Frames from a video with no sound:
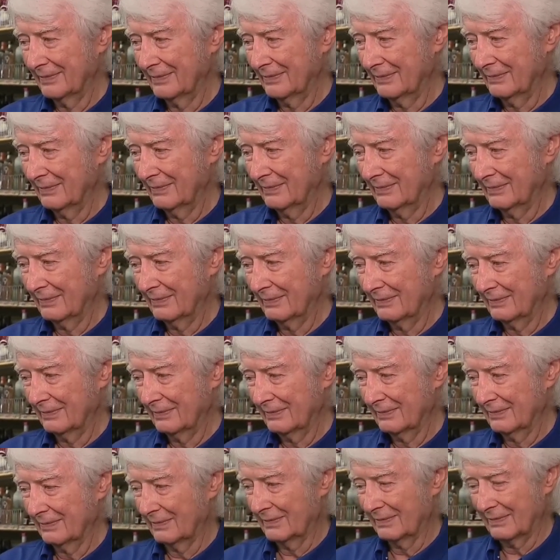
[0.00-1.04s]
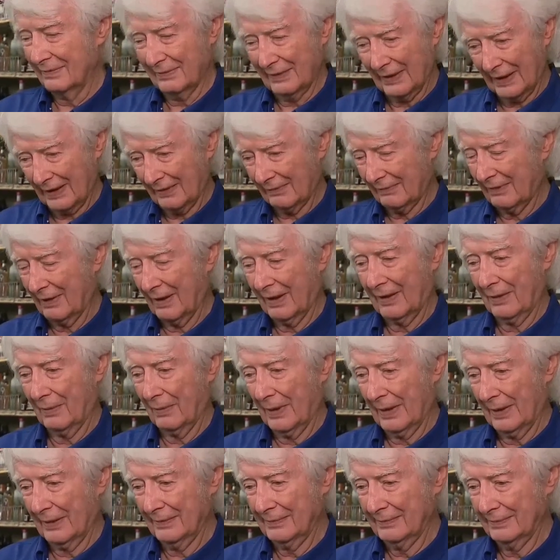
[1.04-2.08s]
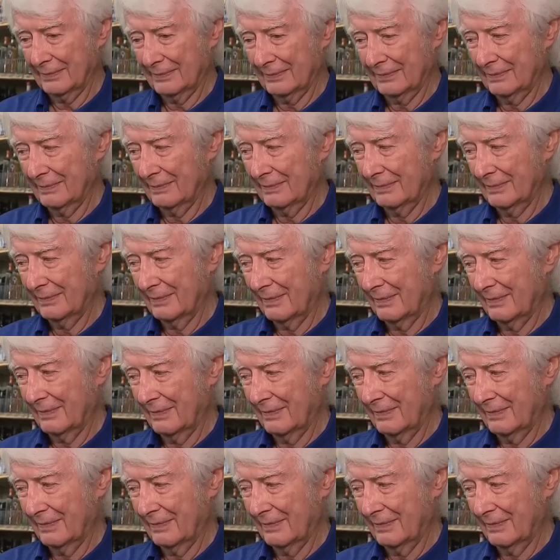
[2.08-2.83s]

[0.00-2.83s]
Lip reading: You acted right away. Frankly, if it had been me,